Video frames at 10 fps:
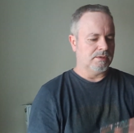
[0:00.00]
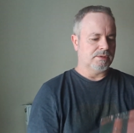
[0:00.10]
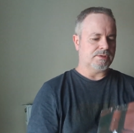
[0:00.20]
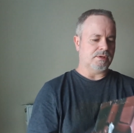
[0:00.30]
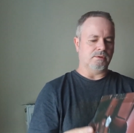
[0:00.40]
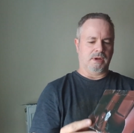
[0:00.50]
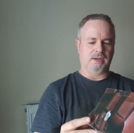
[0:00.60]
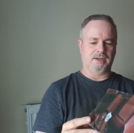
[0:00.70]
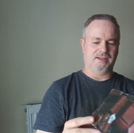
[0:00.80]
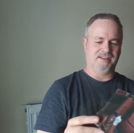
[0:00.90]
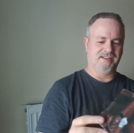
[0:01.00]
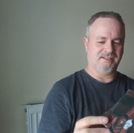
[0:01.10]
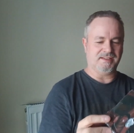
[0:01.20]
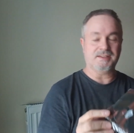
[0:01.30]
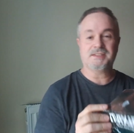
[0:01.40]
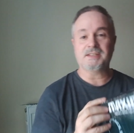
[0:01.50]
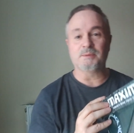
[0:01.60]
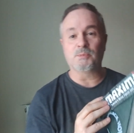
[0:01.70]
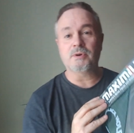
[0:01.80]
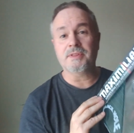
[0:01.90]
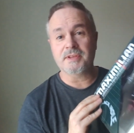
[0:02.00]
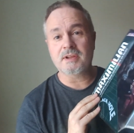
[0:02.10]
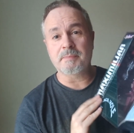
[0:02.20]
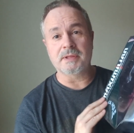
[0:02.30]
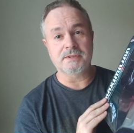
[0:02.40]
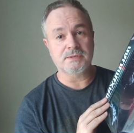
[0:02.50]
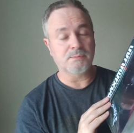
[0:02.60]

So, like I said, the more I think about this,